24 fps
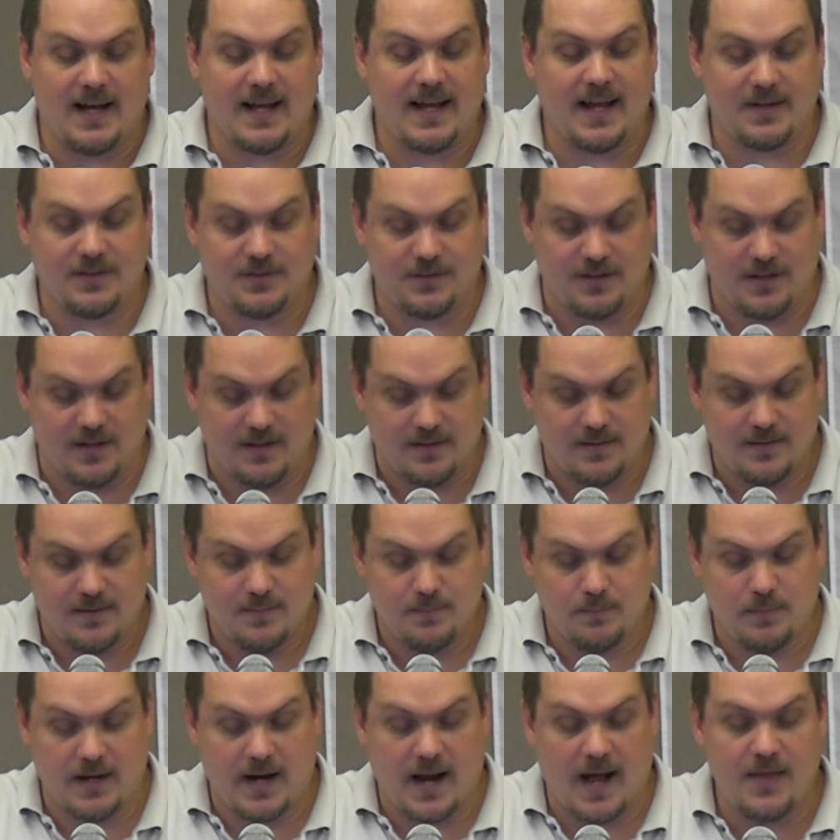against it.
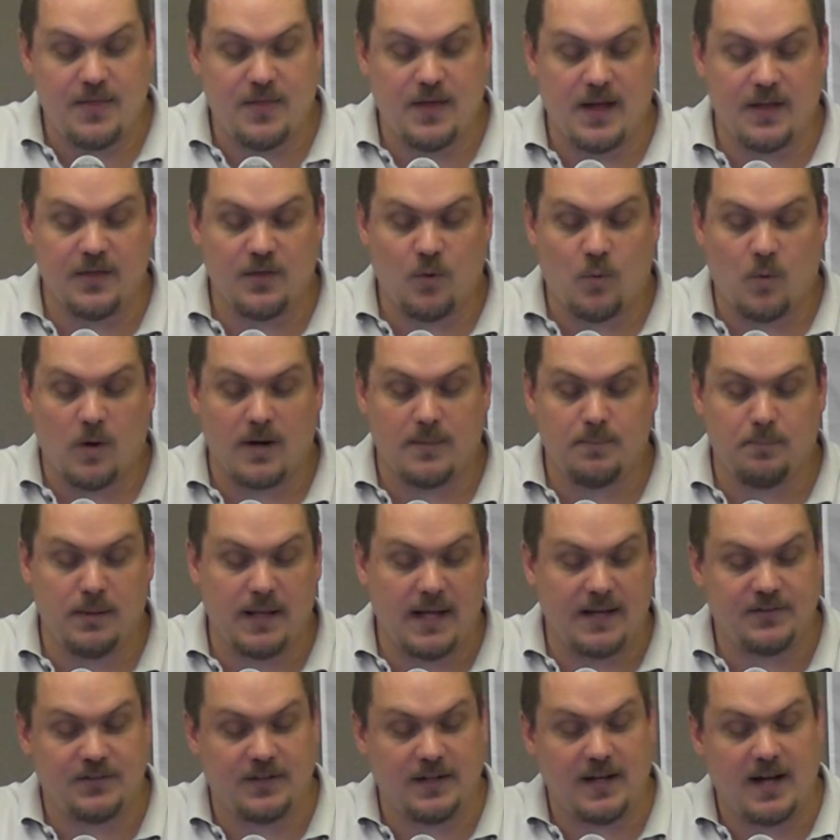But I think the word
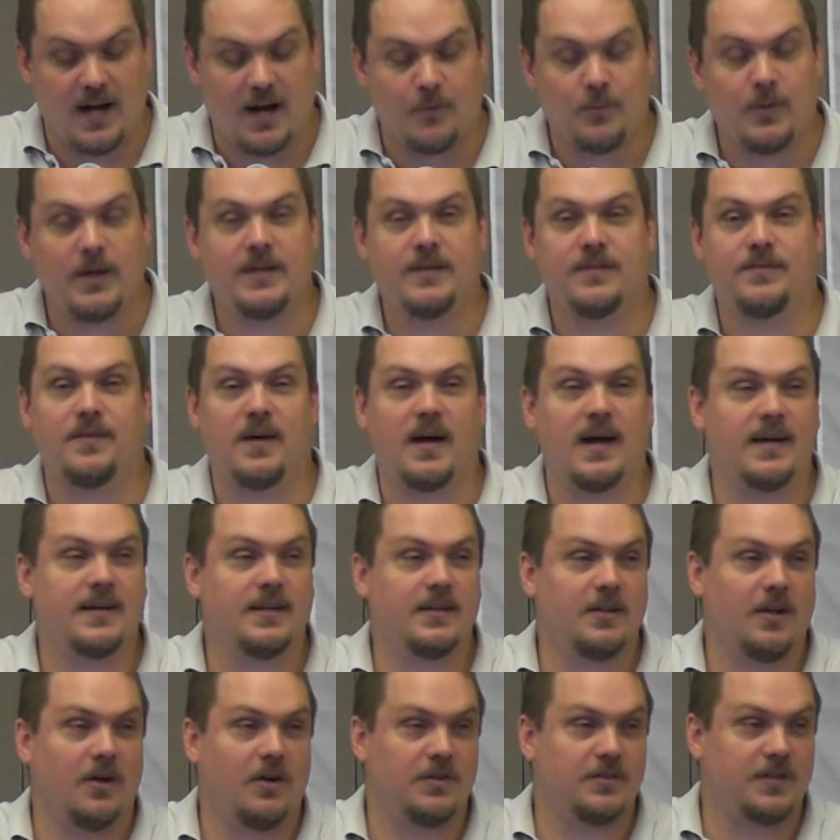blessing got redefined
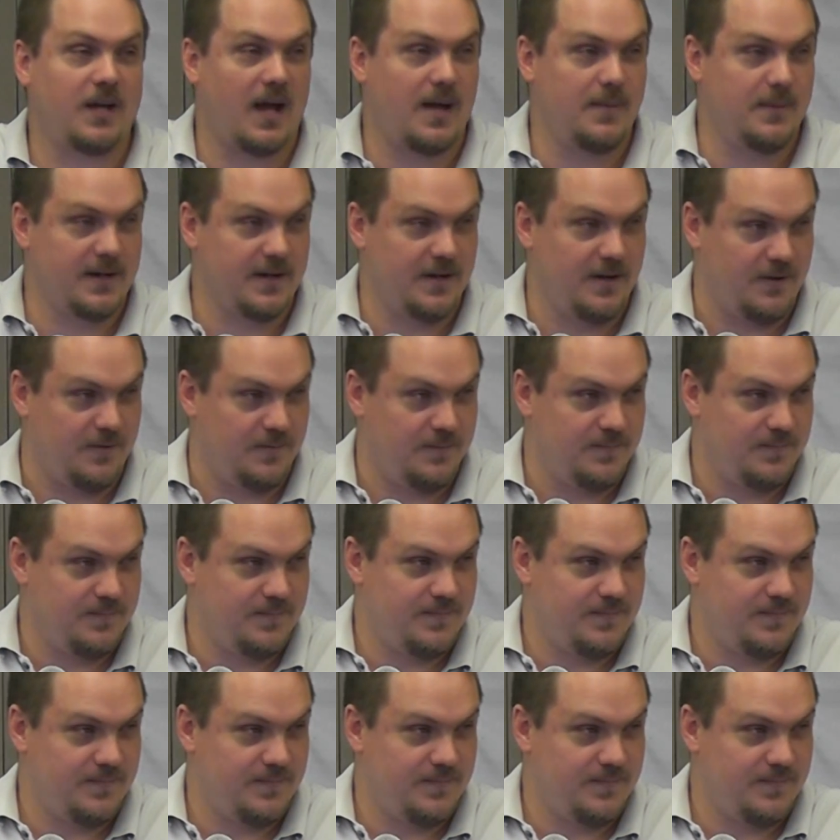a long time ago.